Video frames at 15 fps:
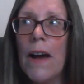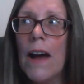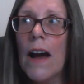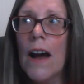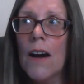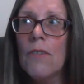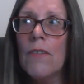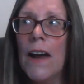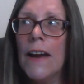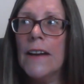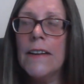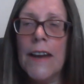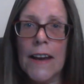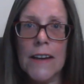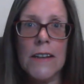um, a
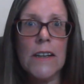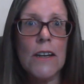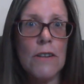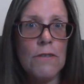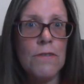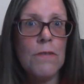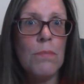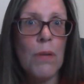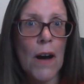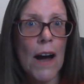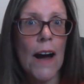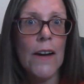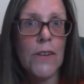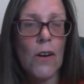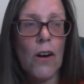negative
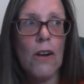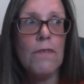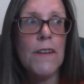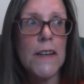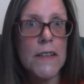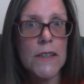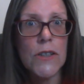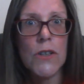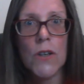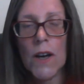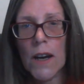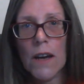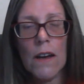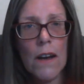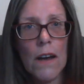part of history.